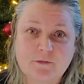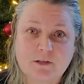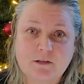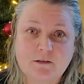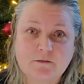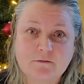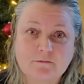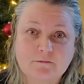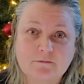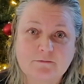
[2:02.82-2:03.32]
you
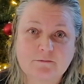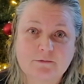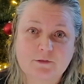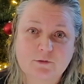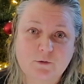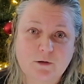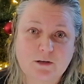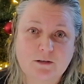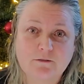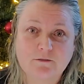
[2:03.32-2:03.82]
know,
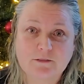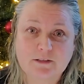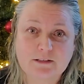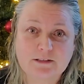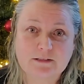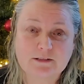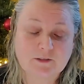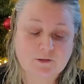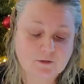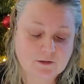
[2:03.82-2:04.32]
twelve
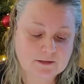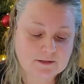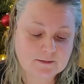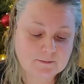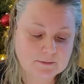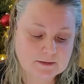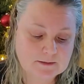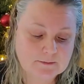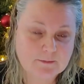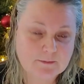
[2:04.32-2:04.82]
days of
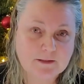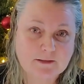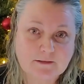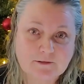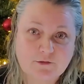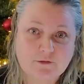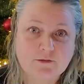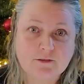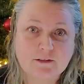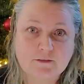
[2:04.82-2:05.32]
Christmas my
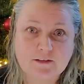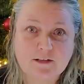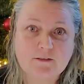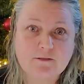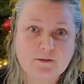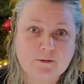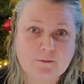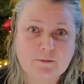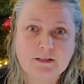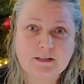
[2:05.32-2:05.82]
true love gave
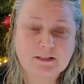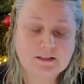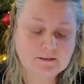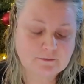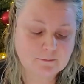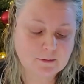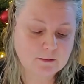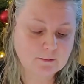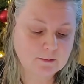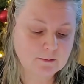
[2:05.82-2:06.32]
to me,
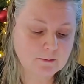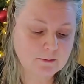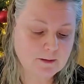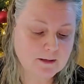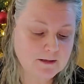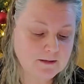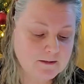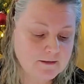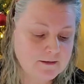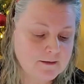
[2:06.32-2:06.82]
blah blah
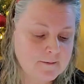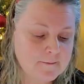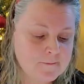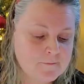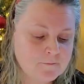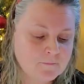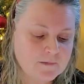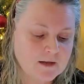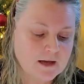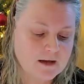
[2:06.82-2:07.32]
blah,
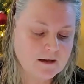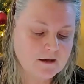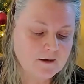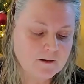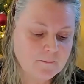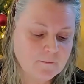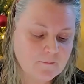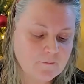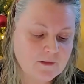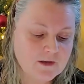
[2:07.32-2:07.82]

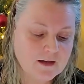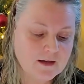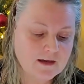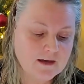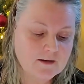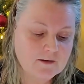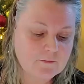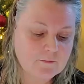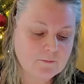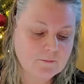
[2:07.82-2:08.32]
um
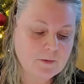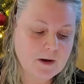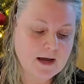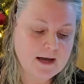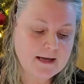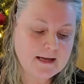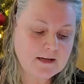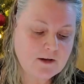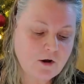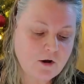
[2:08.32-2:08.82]

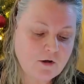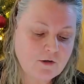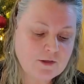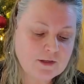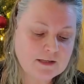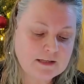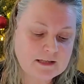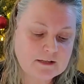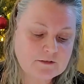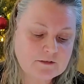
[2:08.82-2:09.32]
buying all
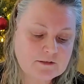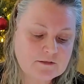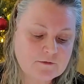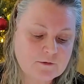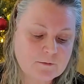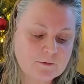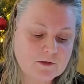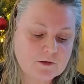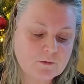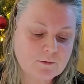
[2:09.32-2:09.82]
the gifts
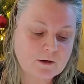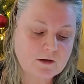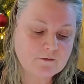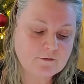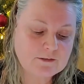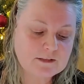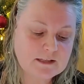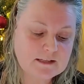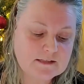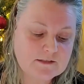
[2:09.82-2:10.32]
from the
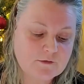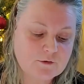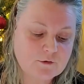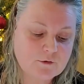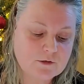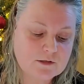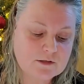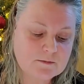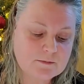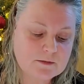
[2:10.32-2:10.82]
twelve days of
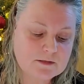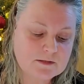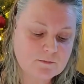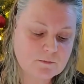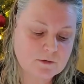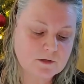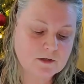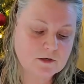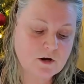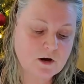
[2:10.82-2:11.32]
Christmas
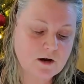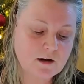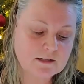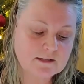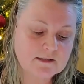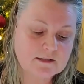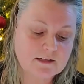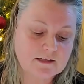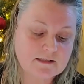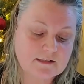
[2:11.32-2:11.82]
would
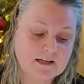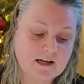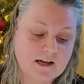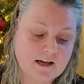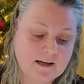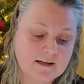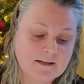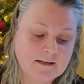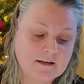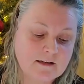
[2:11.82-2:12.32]
cost a
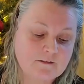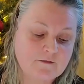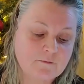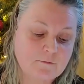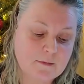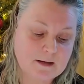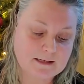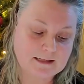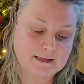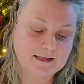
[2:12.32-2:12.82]
ton of
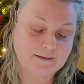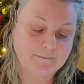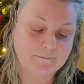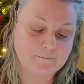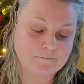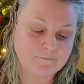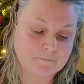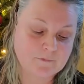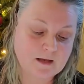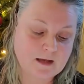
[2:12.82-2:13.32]
money,
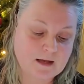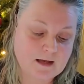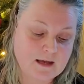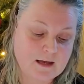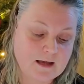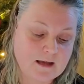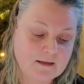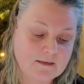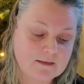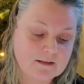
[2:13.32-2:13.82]

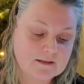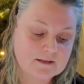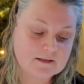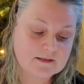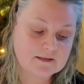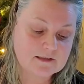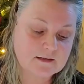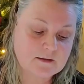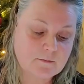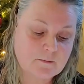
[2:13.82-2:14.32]

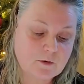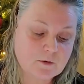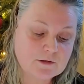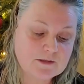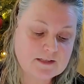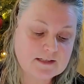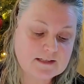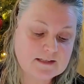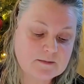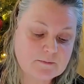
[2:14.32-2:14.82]
this the
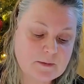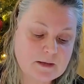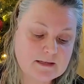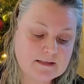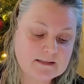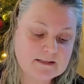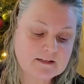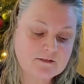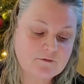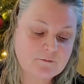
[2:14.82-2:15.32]
most
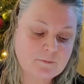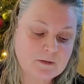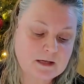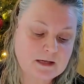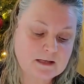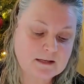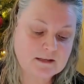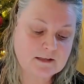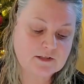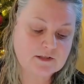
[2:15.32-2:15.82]
expensive
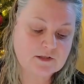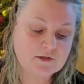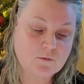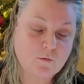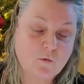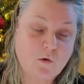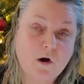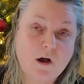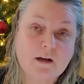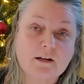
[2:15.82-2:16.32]
being the
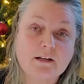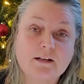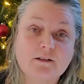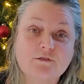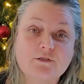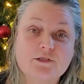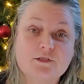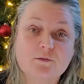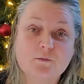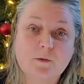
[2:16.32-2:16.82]
Swan of
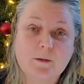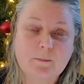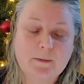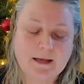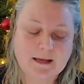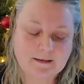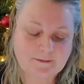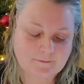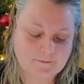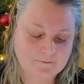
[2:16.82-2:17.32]

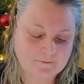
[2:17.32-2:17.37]
Swimming,